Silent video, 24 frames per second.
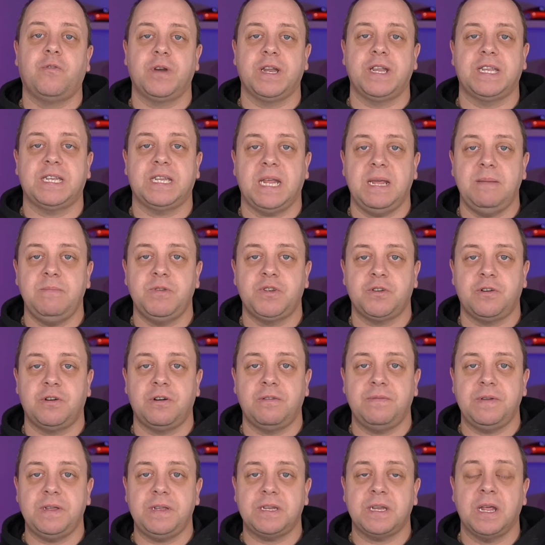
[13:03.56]
the same
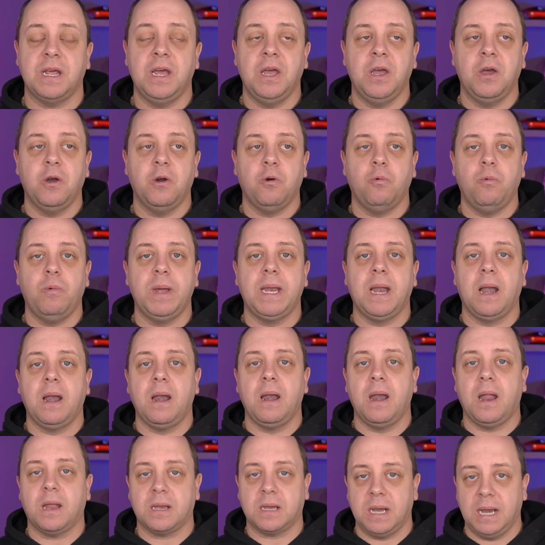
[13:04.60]
service with a
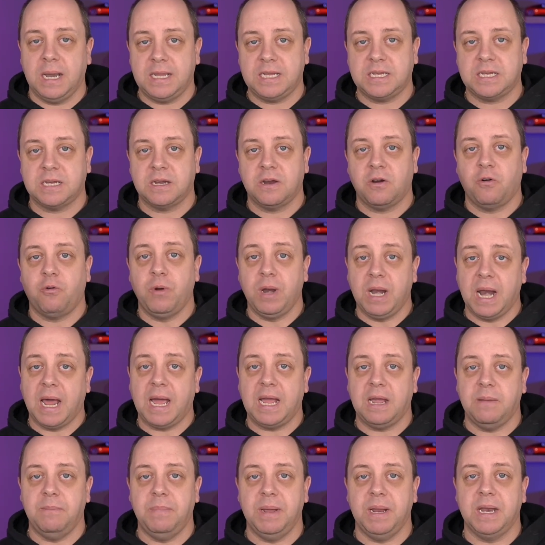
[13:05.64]
lot less
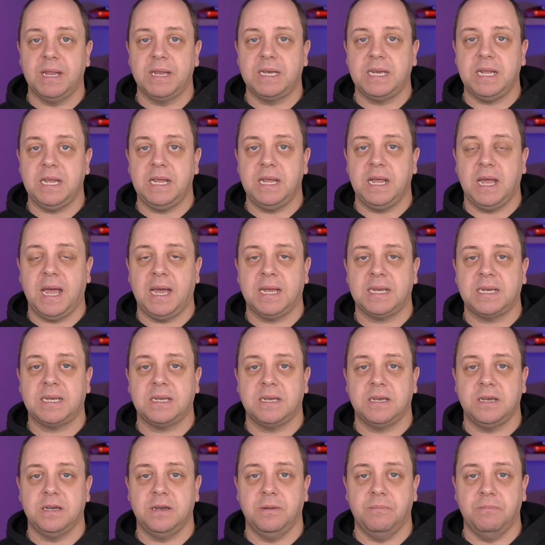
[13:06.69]
reliability at
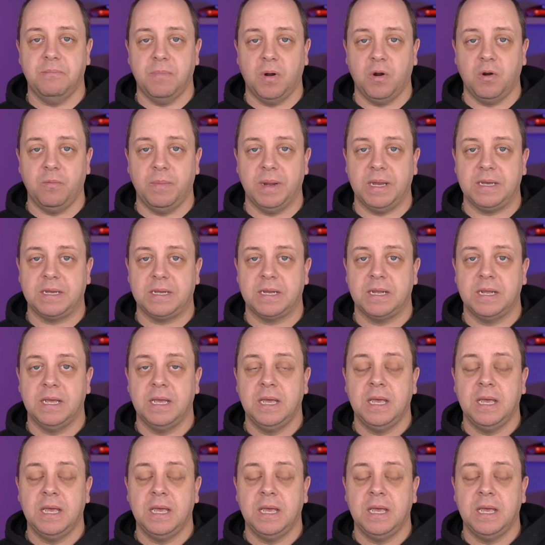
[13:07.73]
the moment.